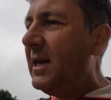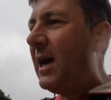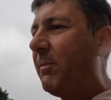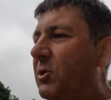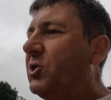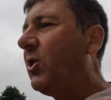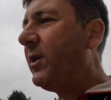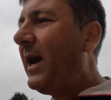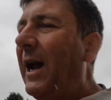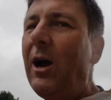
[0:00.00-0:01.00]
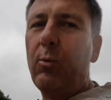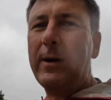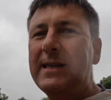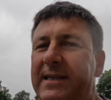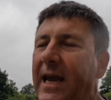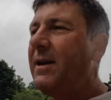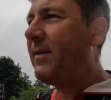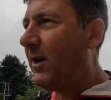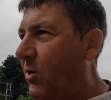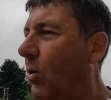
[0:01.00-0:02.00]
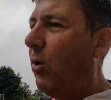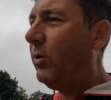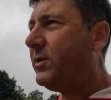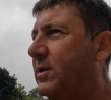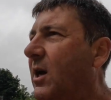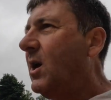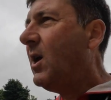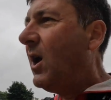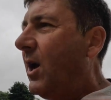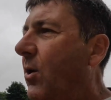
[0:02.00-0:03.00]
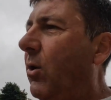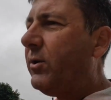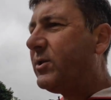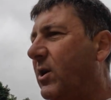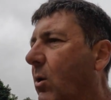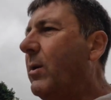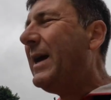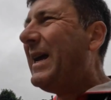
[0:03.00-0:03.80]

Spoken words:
I'm going to show you how we save that course, and also